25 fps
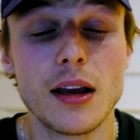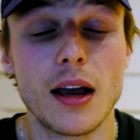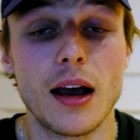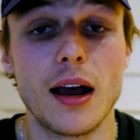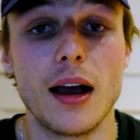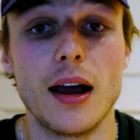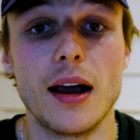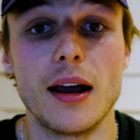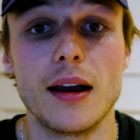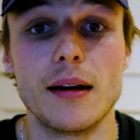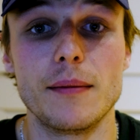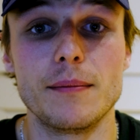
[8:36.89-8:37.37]

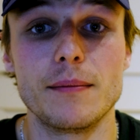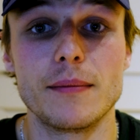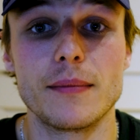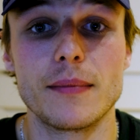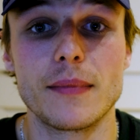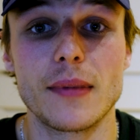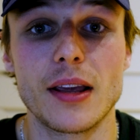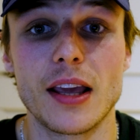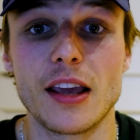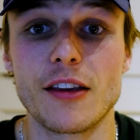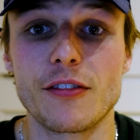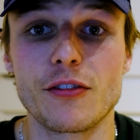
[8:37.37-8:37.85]

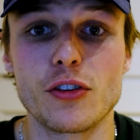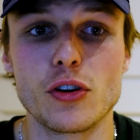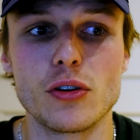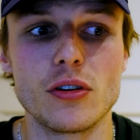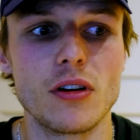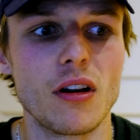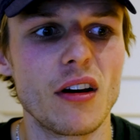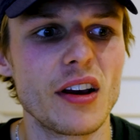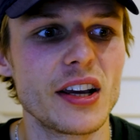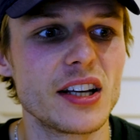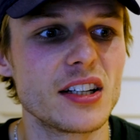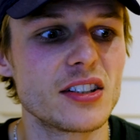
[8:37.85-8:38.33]
If you'd
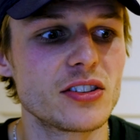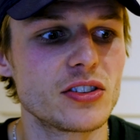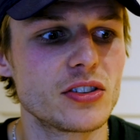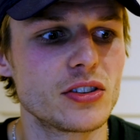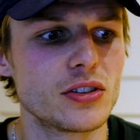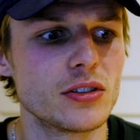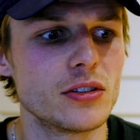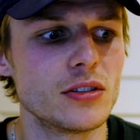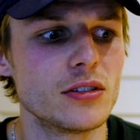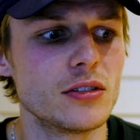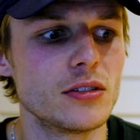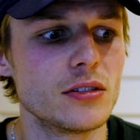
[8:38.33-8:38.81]
like
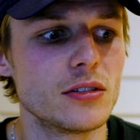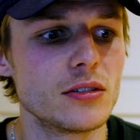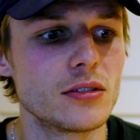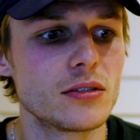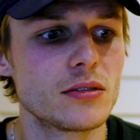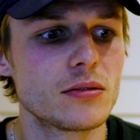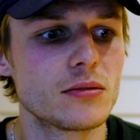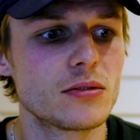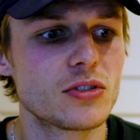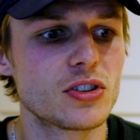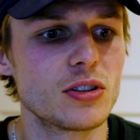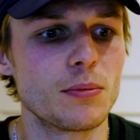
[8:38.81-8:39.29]
to
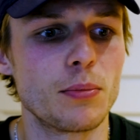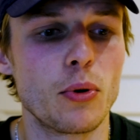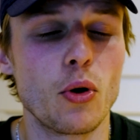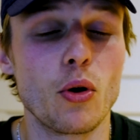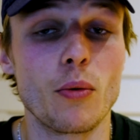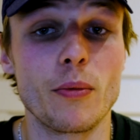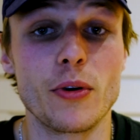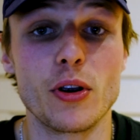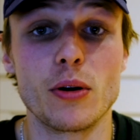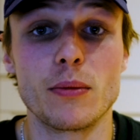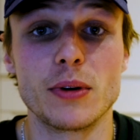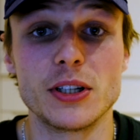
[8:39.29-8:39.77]

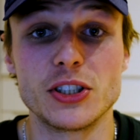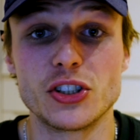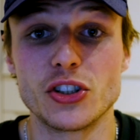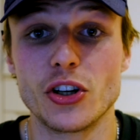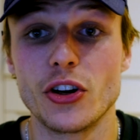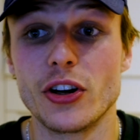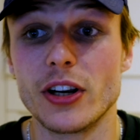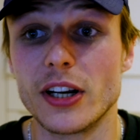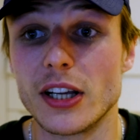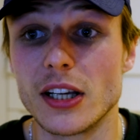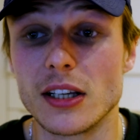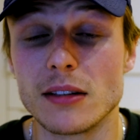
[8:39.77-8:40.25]
support me on my
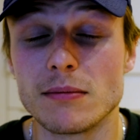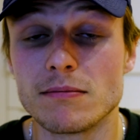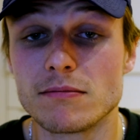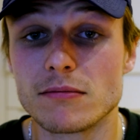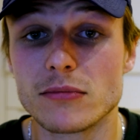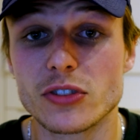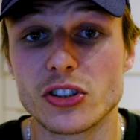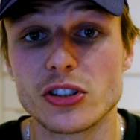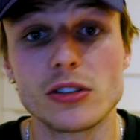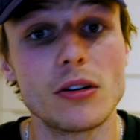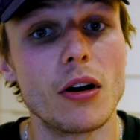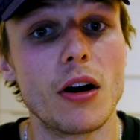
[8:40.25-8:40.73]
journey
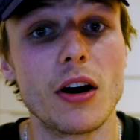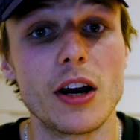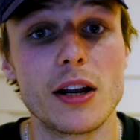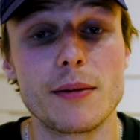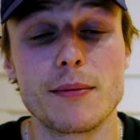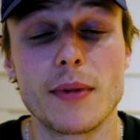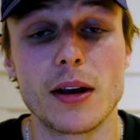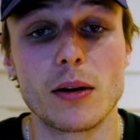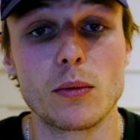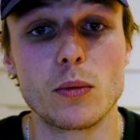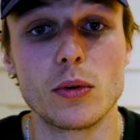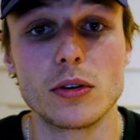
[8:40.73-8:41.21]
to
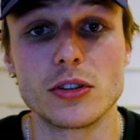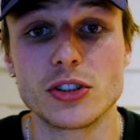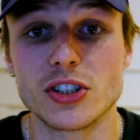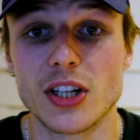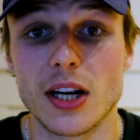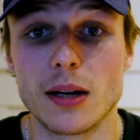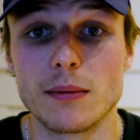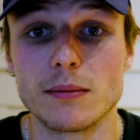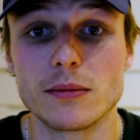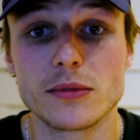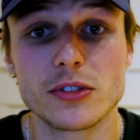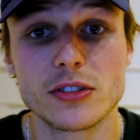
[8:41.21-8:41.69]
Ironman World
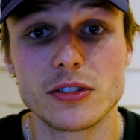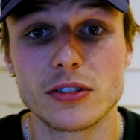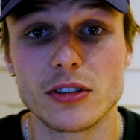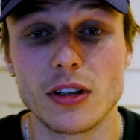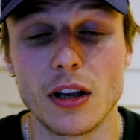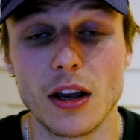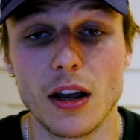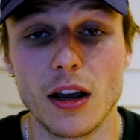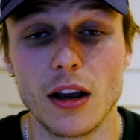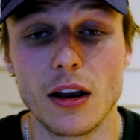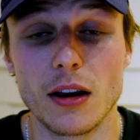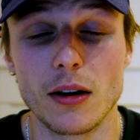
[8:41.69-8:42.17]
Champs,
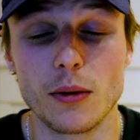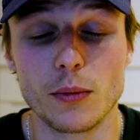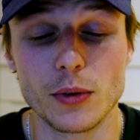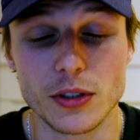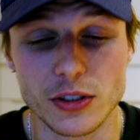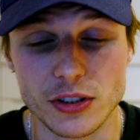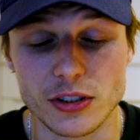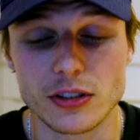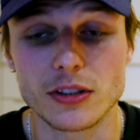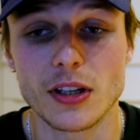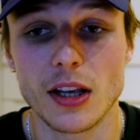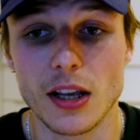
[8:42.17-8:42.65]

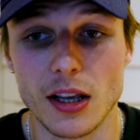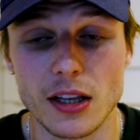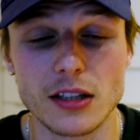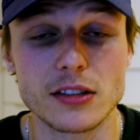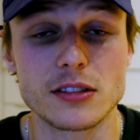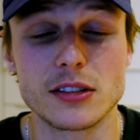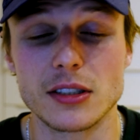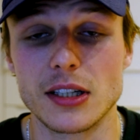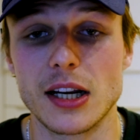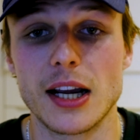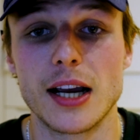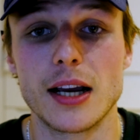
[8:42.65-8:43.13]
which it is
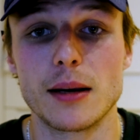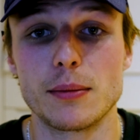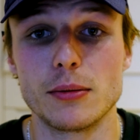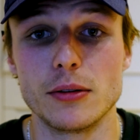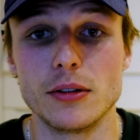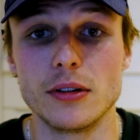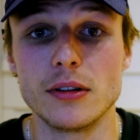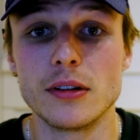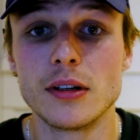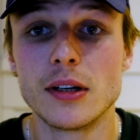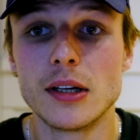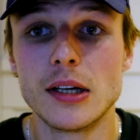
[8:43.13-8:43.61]
gonna
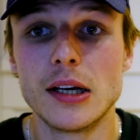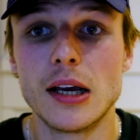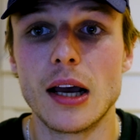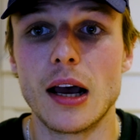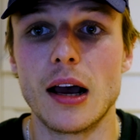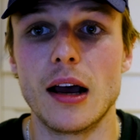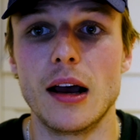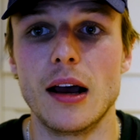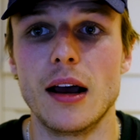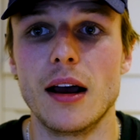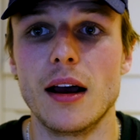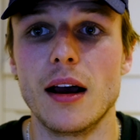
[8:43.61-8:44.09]
happen,
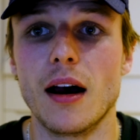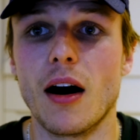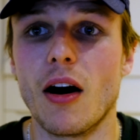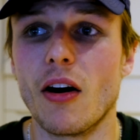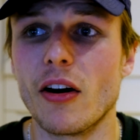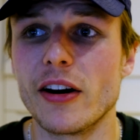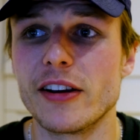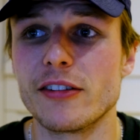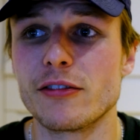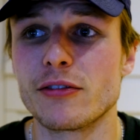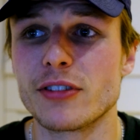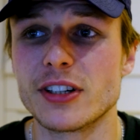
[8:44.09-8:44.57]

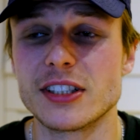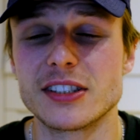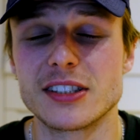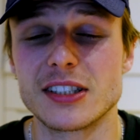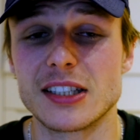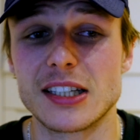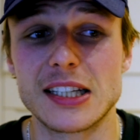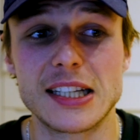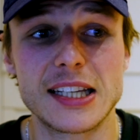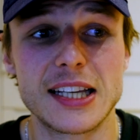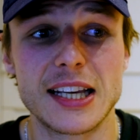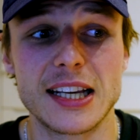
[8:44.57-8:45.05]
I've
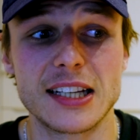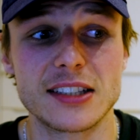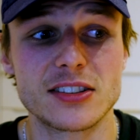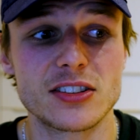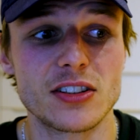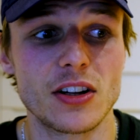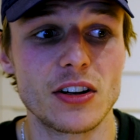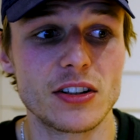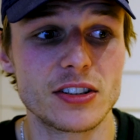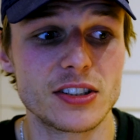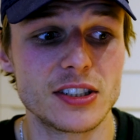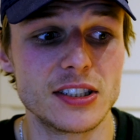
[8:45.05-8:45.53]
recently
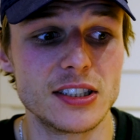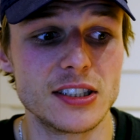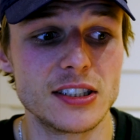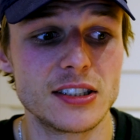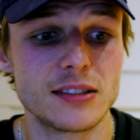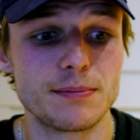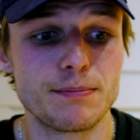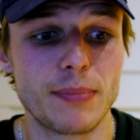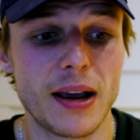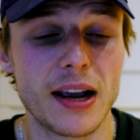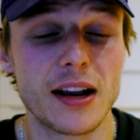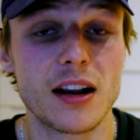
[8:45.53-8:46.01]

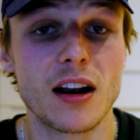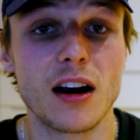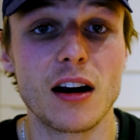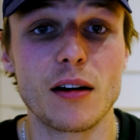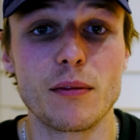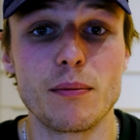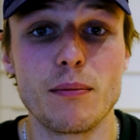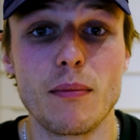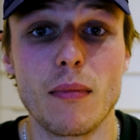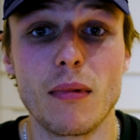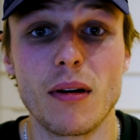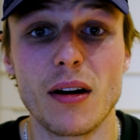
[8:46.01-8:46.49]
kickstarted back
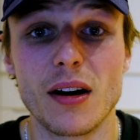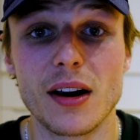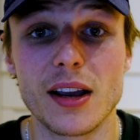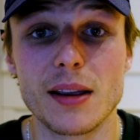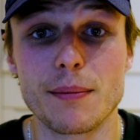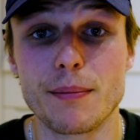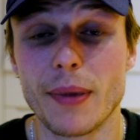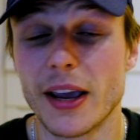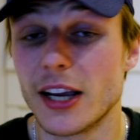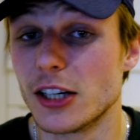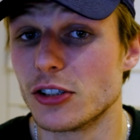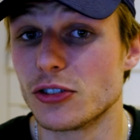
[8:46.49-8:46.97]
up my
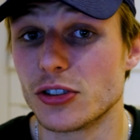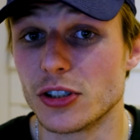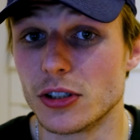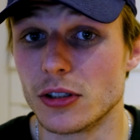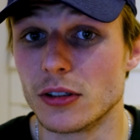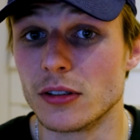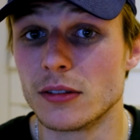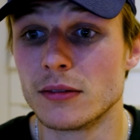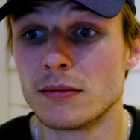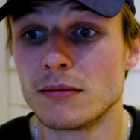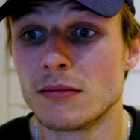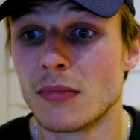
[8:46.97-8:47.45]

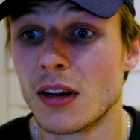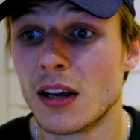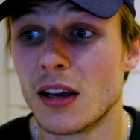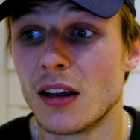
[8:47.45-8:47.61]
Patreon.